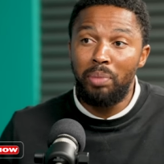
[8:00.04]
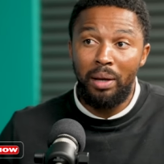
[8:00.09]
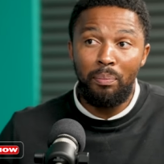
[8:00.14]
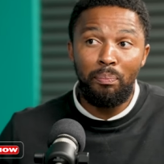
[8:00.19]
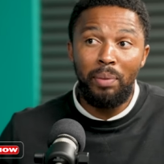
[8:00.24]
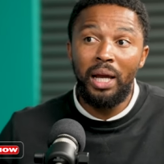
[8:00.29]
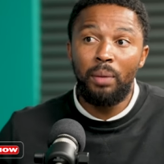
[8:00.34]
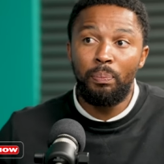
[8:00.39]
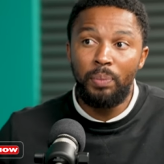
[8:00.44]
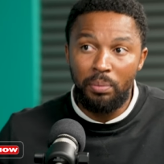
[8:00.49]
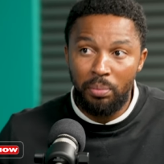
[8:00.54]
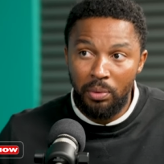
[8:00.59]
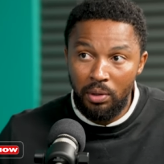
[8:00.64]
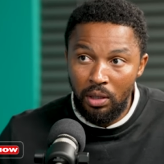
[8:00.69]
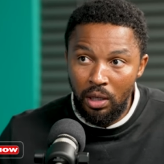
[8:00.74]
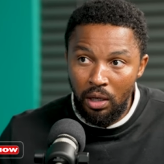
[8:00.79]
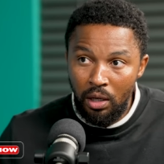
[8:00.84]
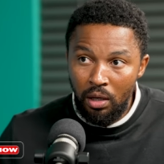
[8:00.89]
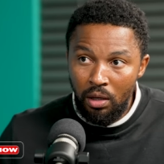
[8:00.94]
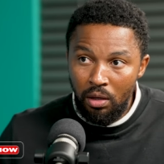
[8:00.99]
by black people,
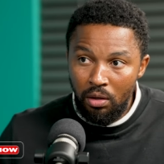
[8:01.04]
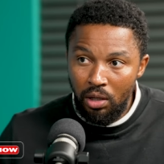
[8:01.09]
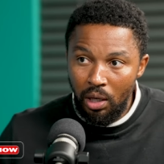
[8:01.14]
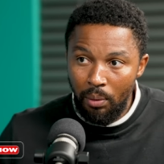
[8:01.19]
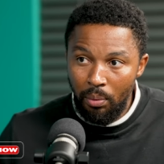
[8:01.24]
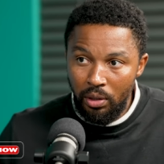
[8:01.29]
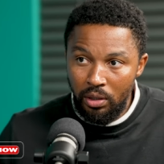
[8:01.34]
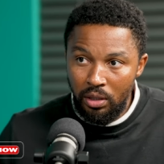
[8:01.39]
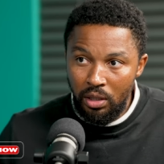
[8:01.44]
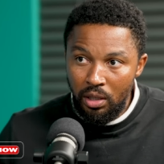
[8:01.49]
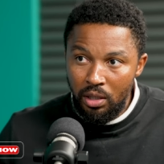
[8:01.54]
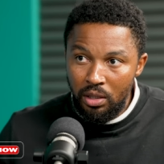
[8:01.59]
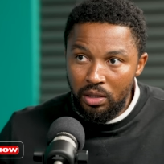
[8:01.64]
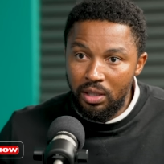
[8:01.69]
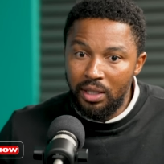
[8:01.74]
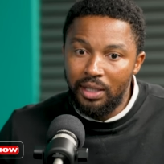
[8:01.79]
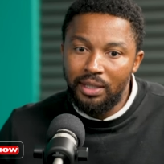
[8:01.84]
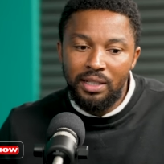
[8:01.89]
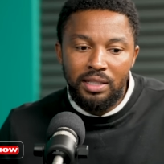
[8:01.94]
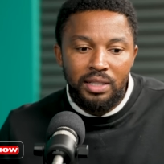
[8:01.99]
so
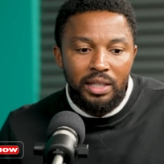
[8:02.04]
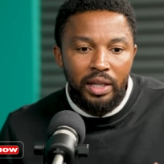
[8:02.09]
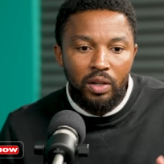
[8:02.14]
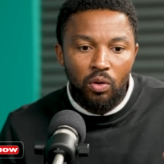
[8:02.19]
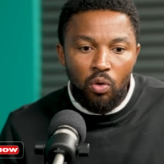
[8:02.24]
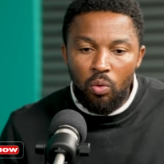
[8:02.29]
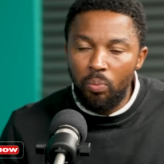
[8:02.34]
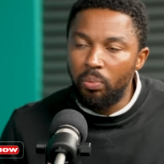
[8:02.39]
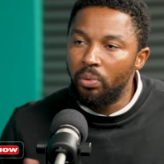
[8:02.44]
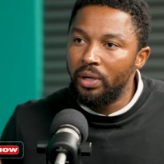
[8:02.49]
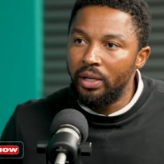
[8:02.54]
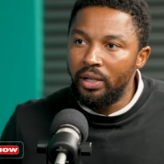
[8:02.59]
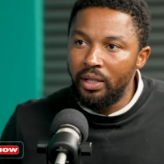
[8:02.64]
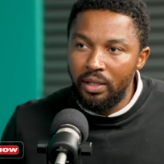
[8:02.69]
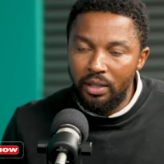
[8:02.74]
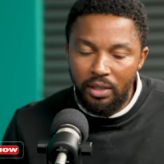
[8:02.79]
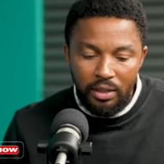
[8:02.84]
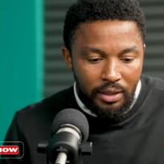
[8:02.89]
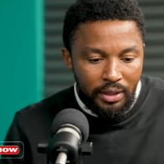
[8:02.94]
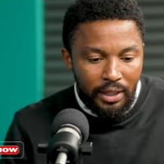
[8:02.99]

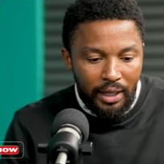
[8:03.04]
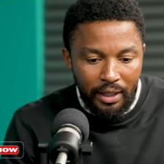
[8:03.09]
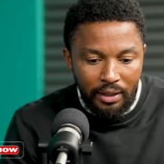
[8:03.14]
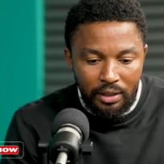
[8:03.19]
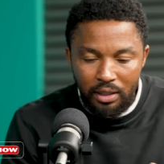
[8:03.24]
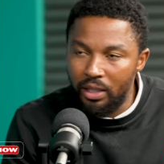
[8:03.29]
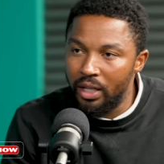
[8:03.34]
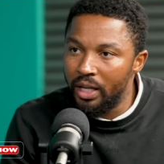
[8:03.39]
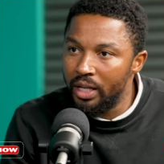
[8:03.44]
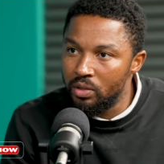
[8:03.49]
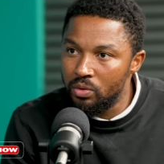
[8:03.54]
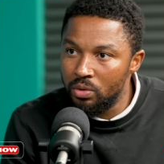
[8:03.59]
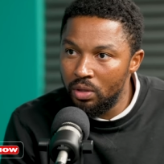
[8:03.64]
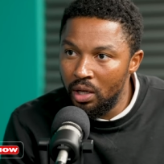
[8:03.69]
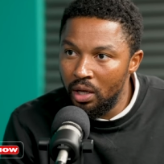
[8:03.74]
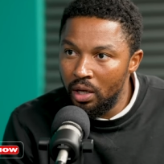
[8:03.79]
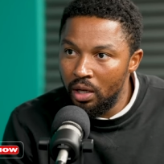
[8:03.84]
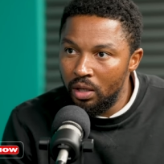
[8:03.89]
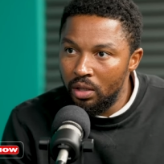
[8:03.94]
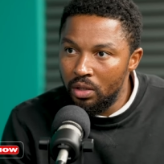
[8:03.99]

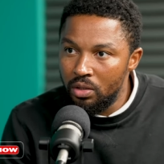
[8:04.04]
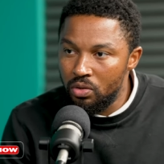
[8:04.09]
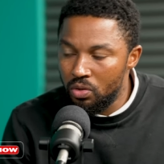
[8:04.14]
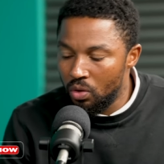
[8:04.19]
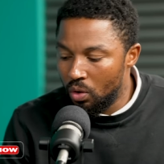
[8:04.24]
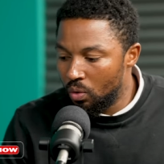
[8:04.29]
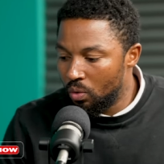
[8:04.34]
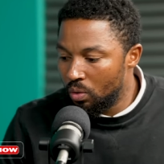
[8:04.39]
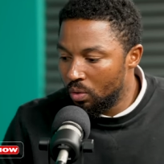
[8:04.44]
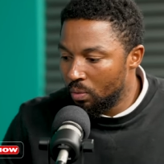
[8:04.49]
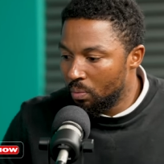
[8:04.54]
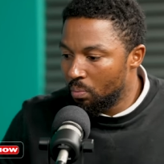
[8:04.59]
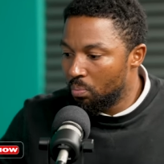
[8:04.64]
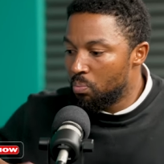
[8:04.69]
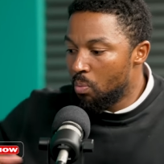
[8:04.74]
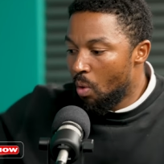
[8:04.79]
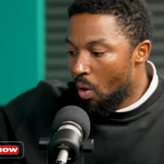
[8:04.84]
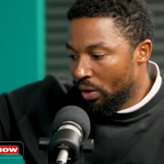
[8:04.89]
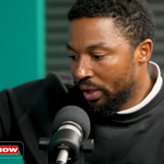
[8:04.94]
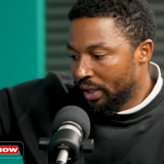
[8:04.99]

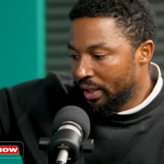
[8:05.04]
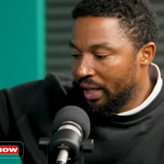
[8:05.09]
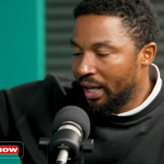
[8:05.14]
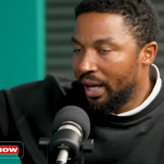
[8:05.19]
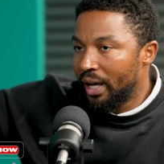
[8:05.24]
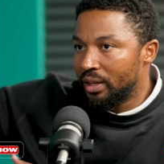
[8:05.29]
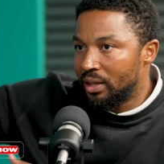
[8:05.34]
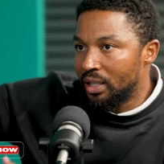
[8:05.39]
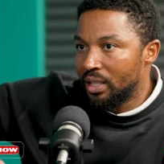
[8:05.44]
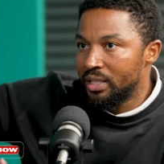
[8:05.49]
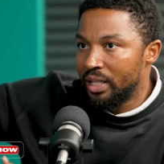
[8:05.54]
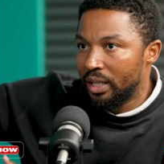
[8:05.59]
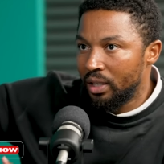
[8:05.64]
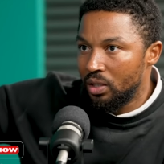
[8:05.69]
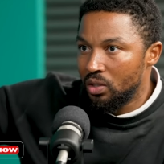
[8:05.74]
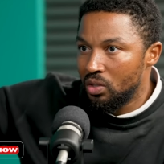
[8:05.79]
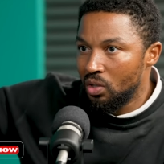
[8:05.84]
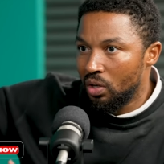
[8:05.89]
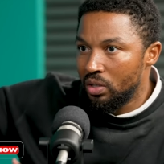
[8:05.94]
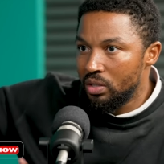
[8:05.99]
born they had things like
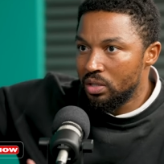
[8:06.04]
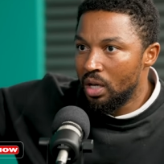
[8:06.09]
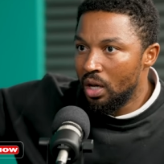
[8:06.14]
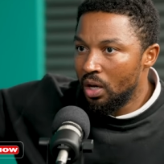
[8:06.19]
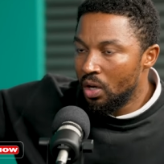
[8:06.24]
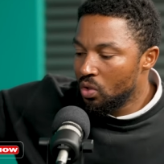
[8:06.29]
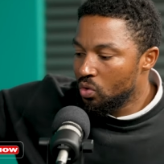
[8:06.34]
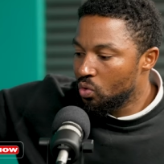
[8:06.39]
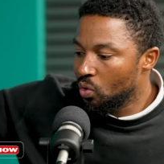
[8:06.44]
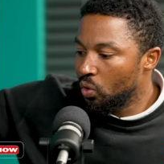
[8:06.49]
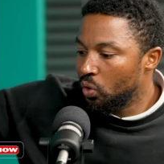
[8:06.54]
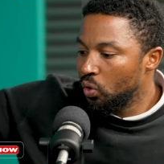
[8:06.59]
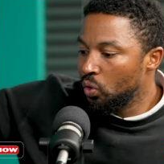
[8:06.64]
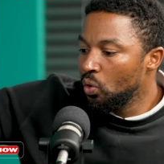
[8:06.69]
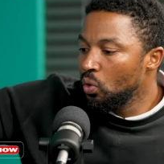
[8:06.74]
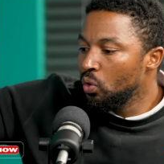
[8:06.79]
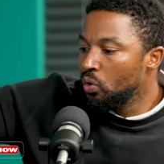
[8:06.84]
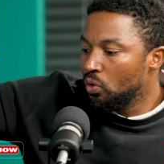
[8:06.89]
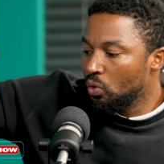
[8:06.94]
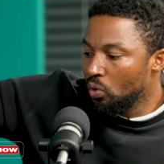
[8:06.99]
guitars. So
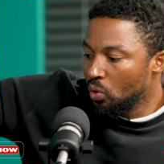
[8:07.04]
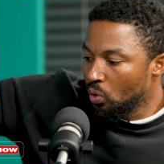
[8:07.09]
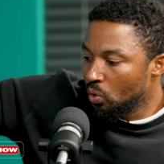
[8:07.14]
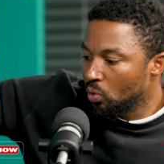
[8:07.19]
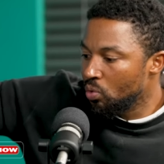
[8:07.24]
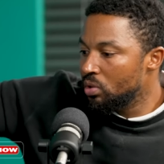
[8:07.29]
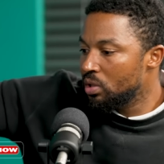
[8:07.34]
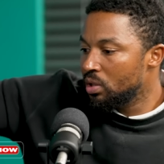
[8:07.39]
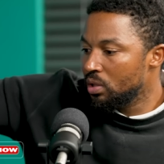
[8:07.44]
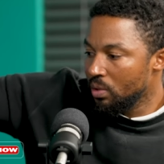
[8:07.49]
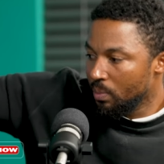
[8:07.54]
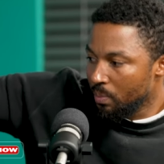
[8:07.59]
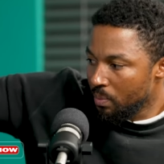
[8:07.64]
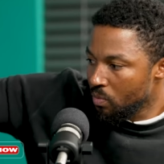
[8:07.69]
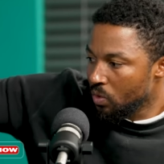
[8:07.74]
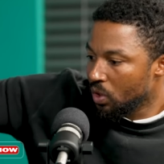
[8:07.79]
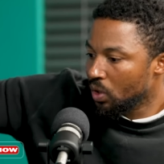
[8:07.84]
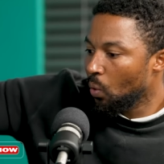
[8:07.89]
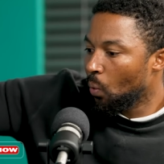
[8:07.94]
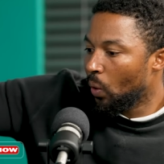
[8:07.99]
you use
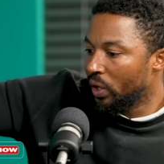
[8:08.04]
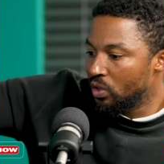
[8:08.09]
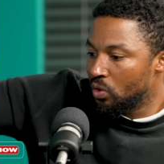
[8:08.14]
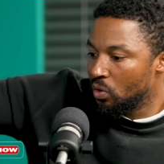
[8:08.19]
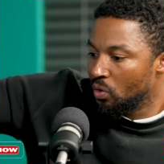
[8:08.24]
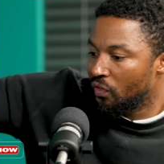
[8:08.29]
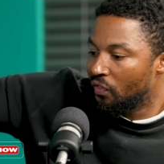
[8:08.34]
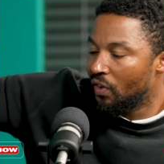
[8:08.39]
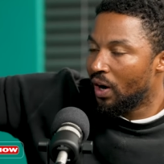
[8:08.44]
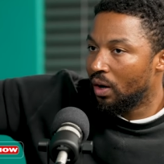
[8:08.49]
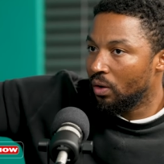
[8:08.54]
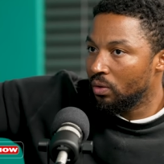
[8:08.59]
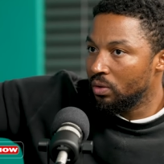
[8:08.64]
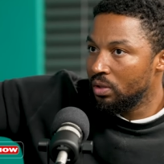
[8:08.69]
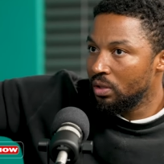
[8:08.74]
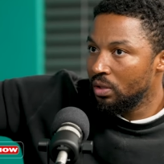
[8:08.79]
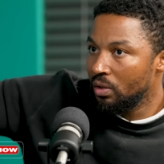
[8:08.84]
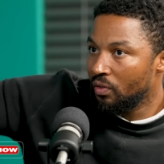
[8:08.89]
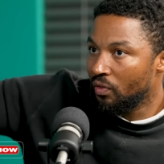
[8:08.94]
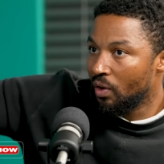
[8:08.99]
what you
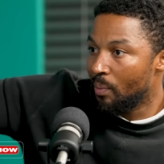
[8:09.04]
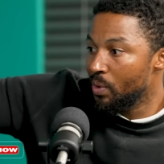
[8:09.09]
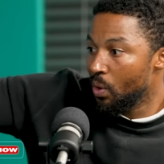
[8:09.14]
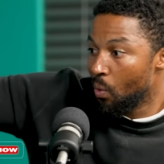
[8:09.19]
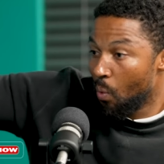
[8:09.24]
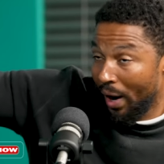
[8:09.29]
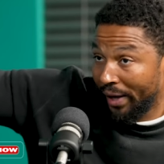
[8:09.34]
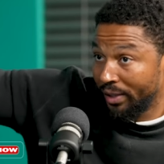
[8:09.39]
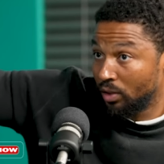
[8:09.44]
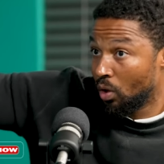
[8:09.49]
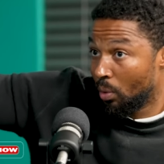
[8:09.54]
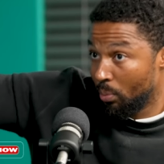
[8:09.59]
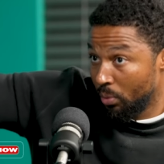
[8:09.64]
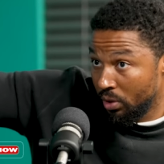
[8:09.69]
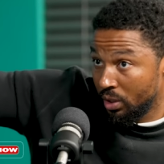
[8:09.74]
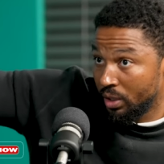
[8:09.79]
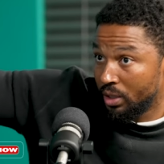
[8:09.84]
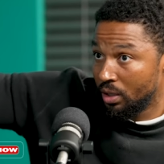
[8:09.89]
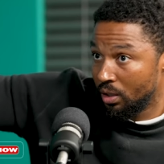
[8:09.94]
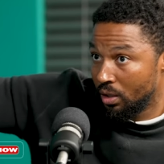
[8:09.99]
found from the white
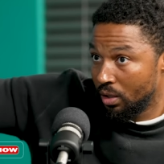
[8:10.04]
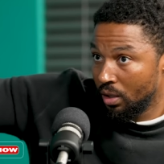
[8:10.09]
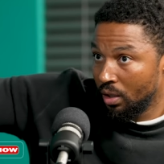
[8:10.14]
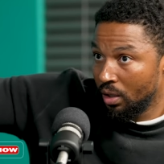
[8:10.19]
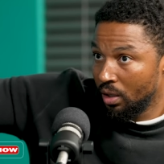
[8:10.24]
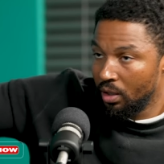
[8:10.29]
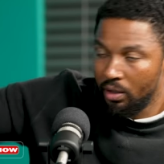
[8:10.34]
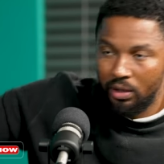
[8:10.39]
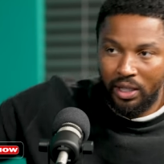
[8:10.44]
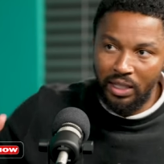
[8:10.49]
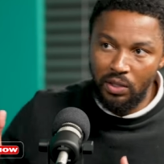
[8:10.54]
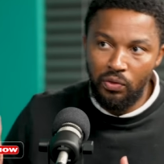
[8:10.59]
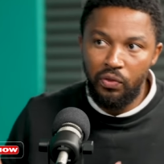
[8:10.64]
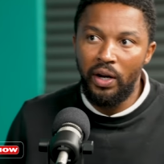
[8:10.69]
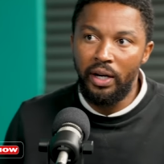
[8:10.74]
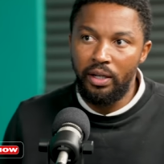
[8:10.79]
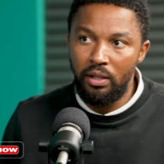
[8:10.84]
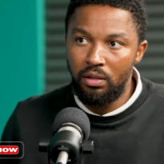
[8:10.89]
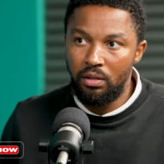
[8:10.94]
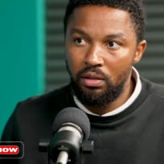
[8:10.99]
community. That's
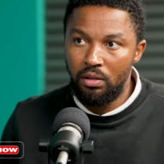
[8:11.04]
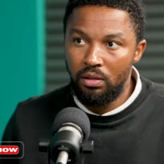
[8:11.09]
fine.